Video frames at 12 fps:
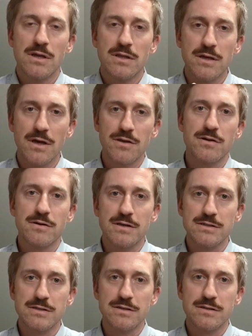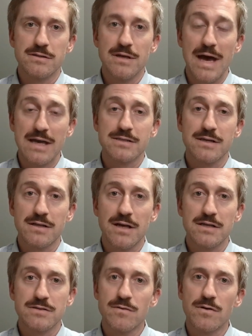The other is the asset
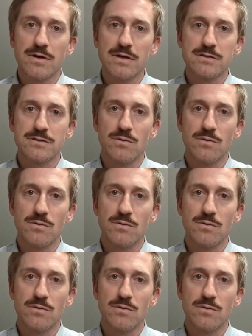class focus.